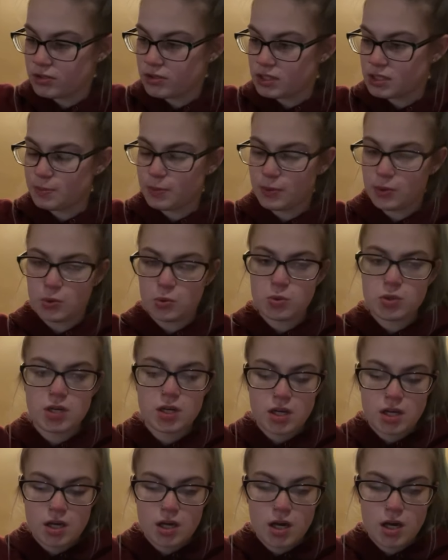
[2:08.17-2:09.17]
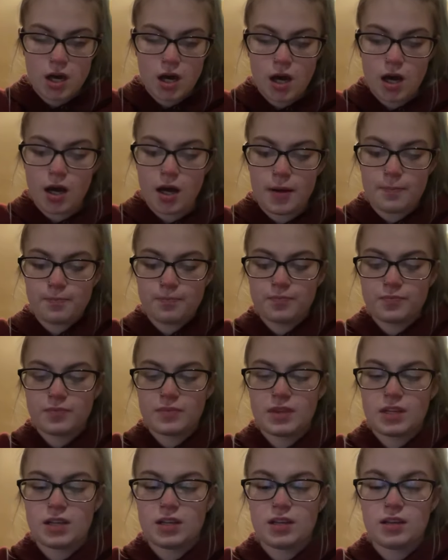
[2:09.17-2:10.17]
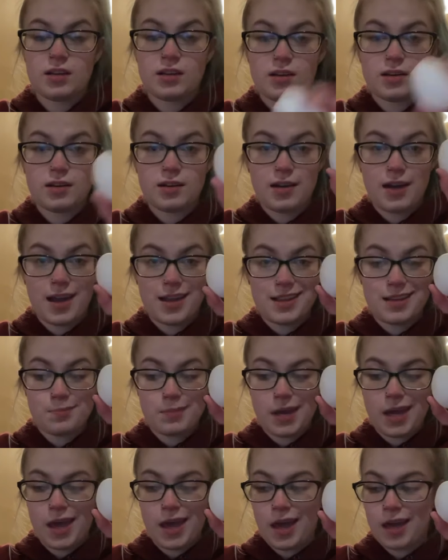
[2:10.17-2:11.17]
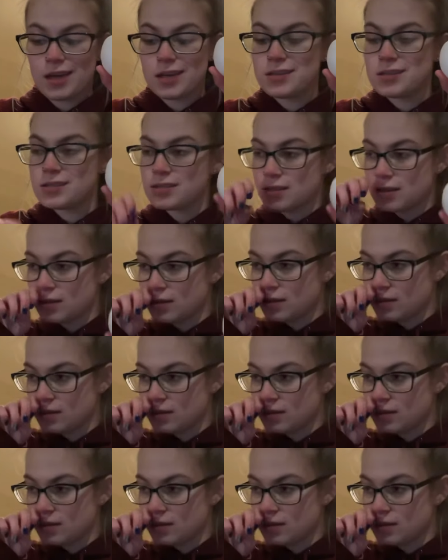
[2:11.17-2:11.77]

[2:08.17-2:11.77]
the spoon. I need my eggs.